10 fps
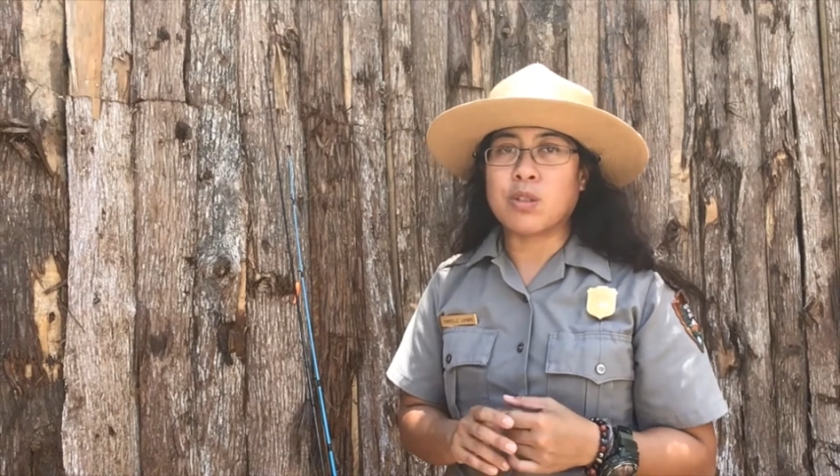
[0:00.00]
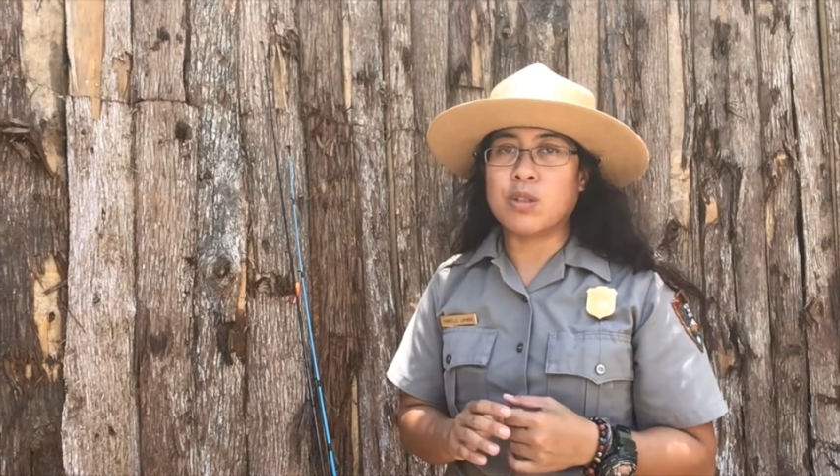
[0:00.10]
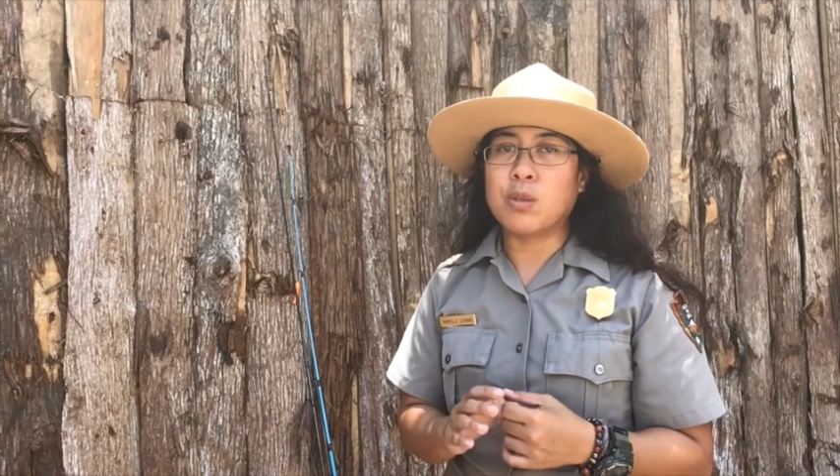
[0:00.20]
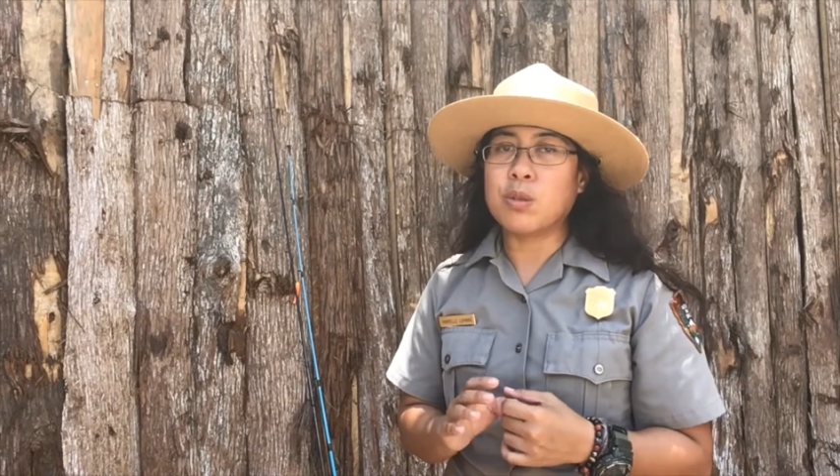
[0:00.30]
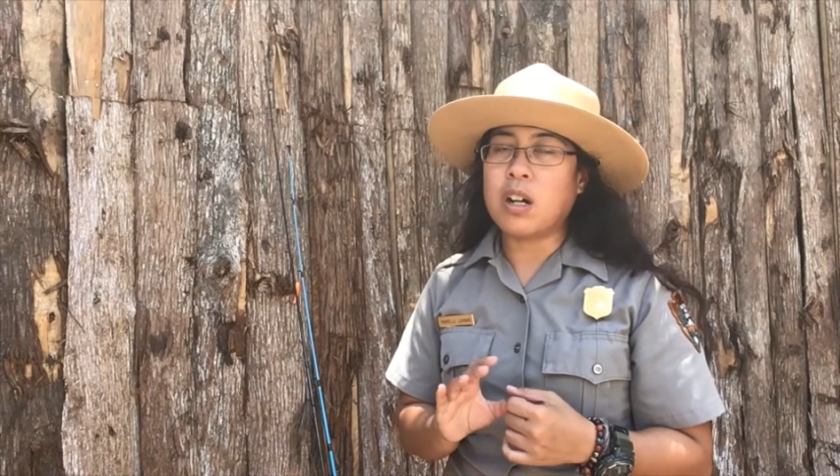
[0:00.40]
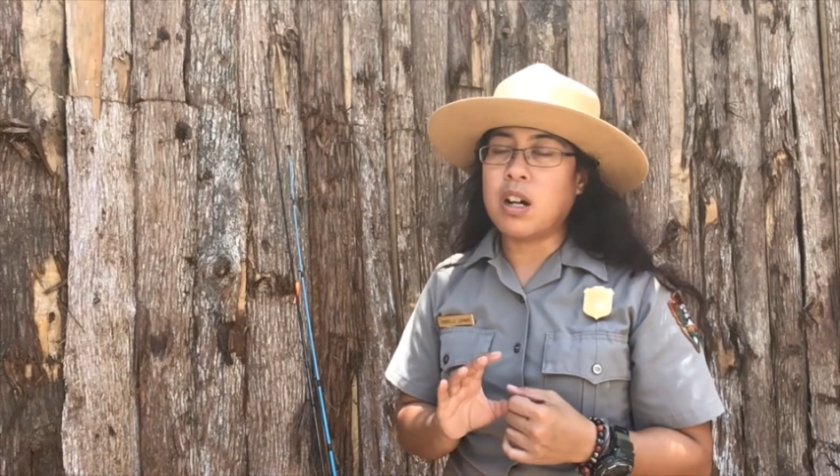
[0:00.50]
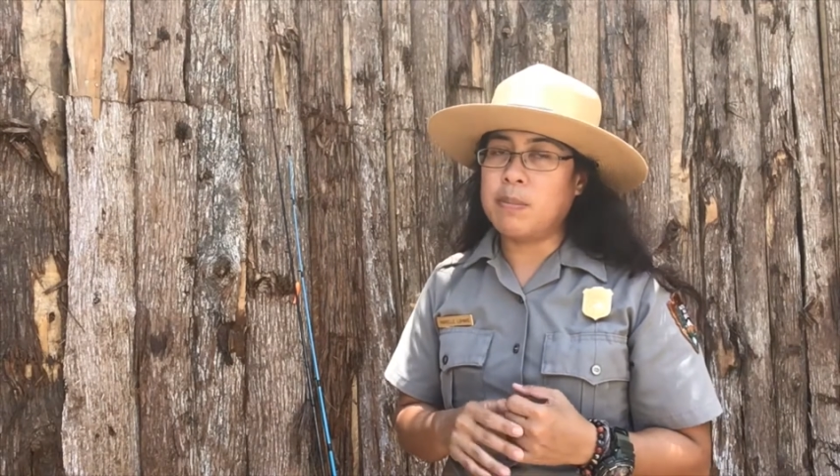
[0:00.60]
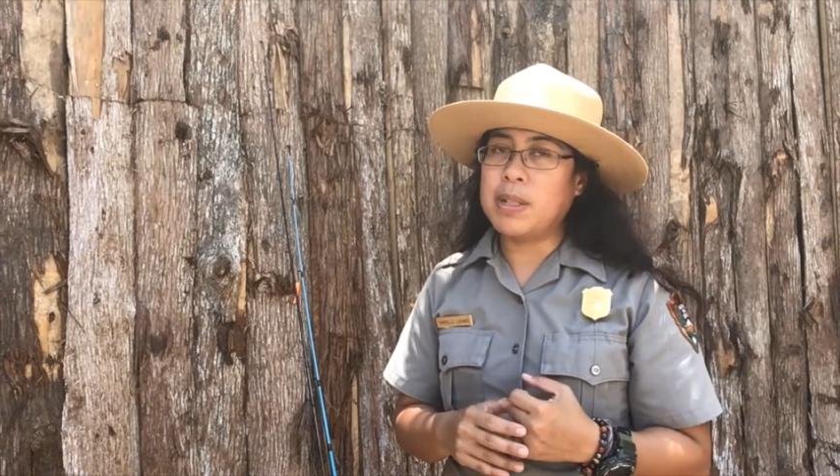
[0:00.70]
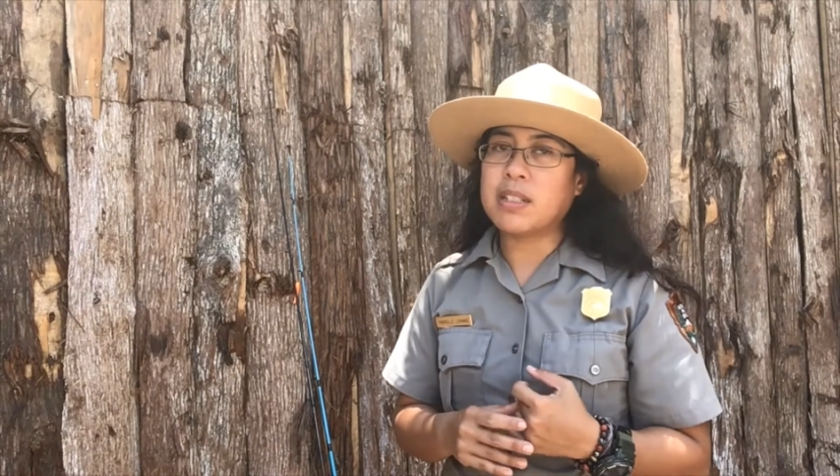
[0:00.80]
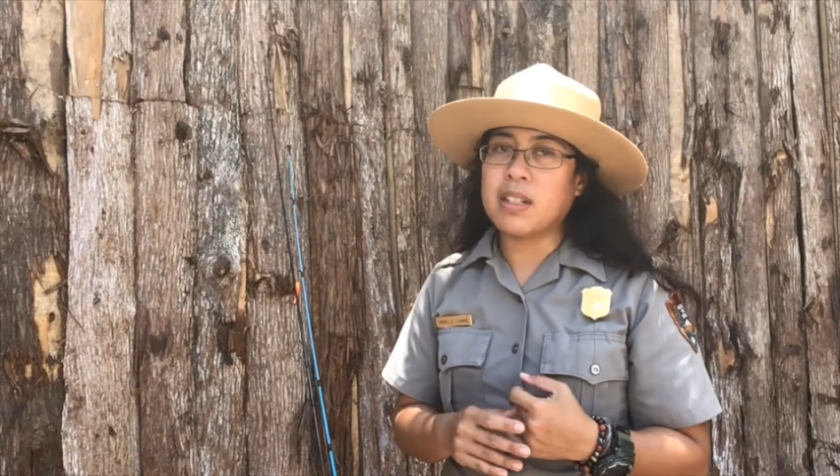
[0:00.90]
two
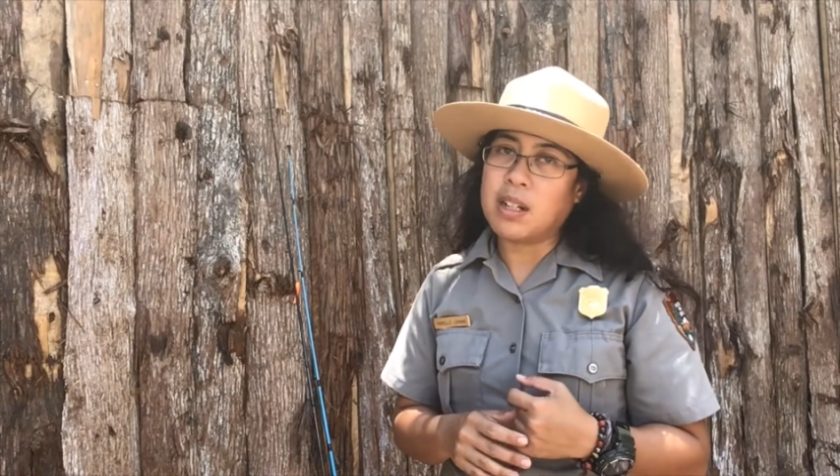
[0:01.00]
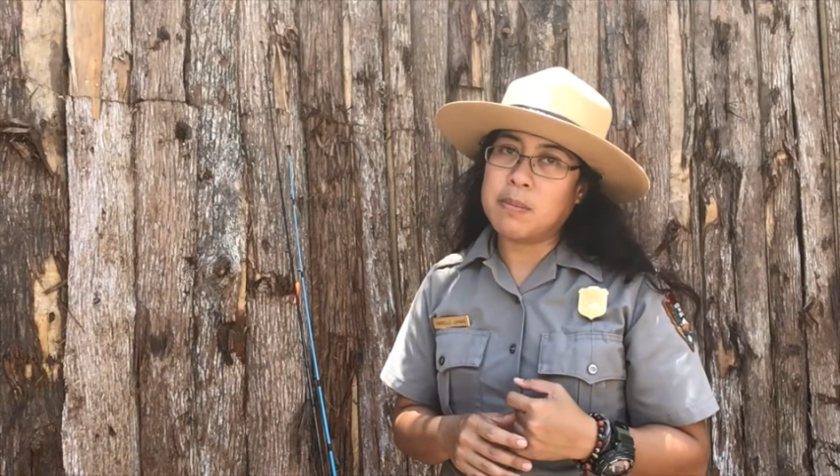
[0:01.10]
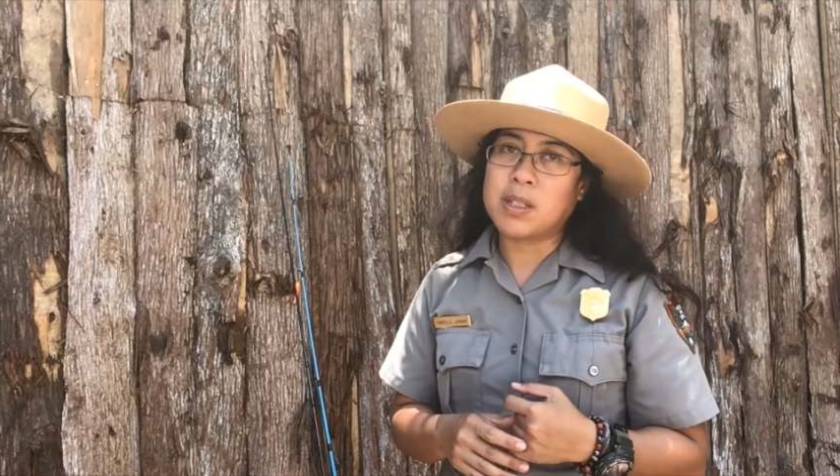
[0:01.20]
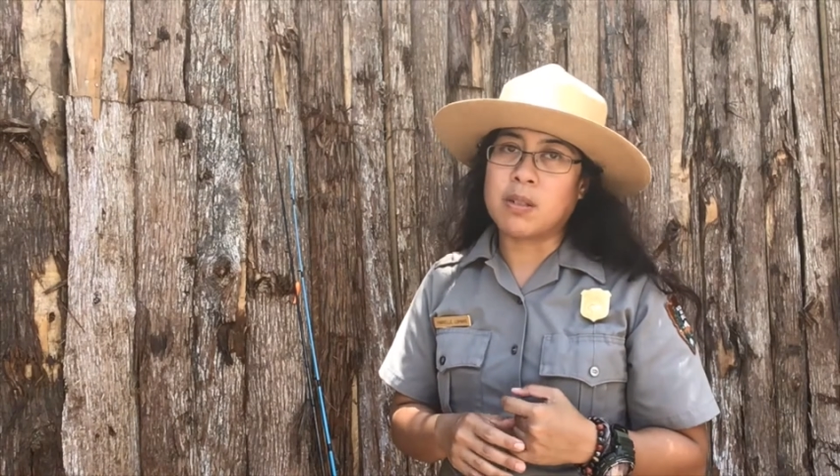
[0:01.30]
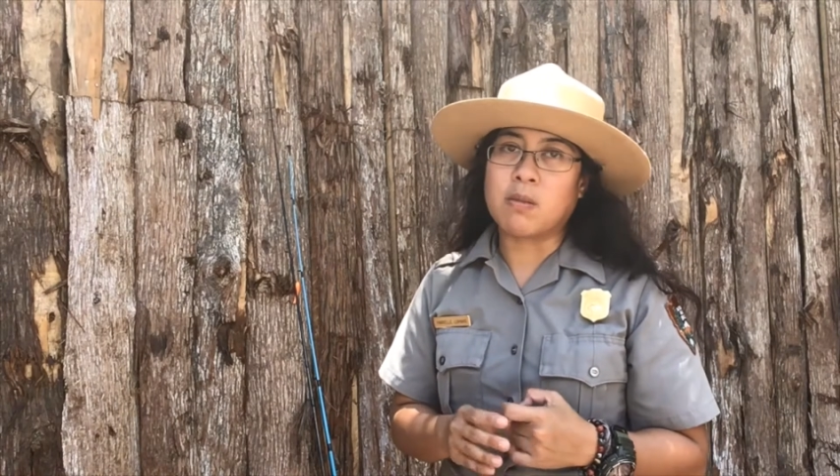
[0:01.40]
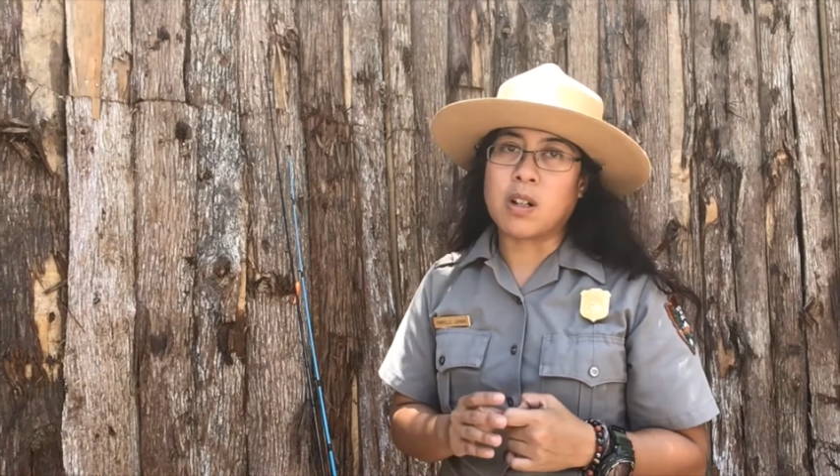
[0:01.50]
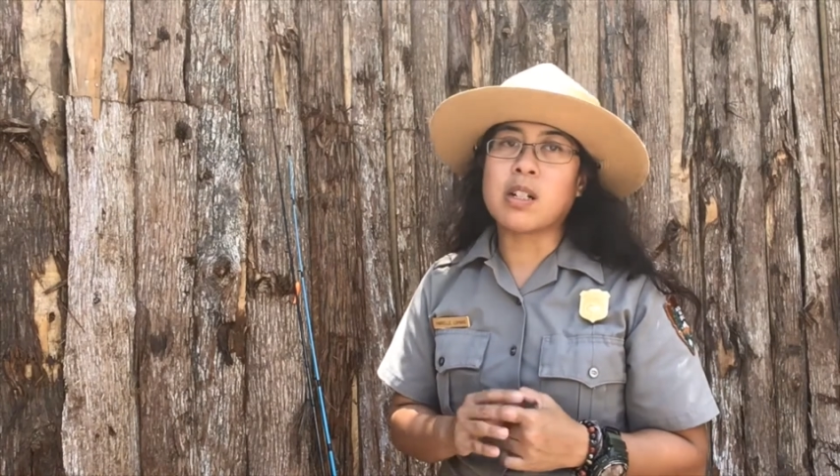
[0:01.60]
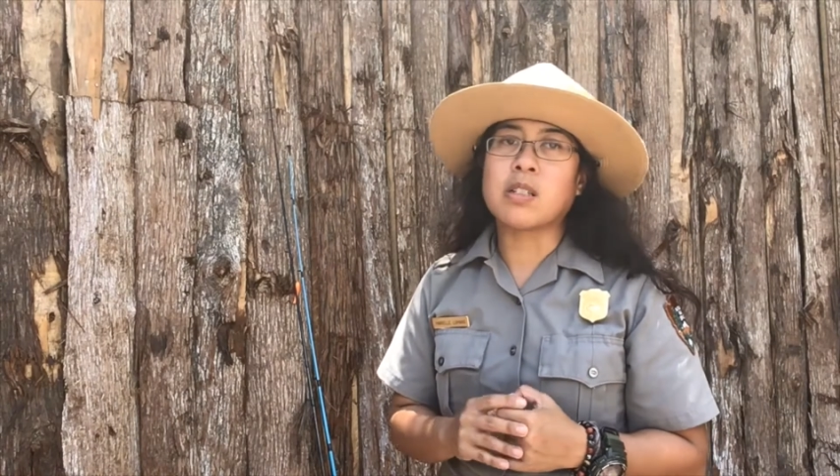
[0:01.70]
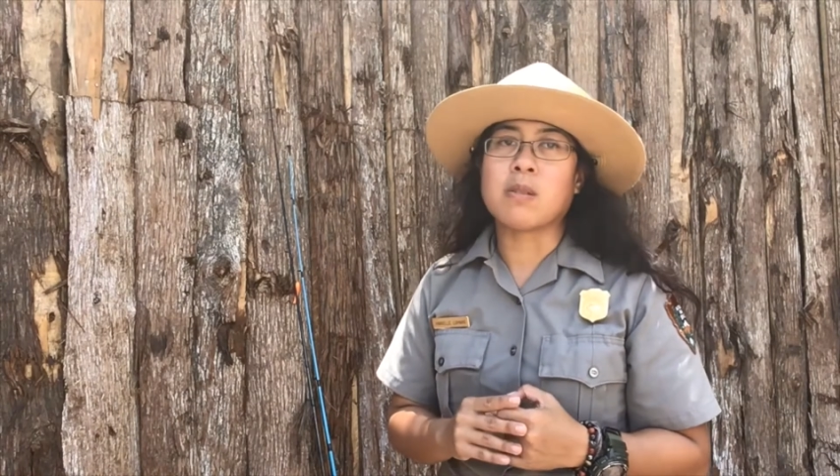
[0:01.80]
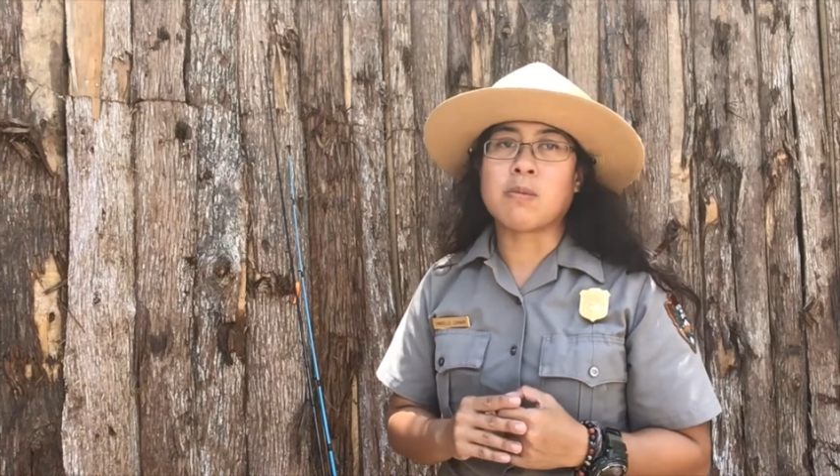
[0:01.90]
common types of rods and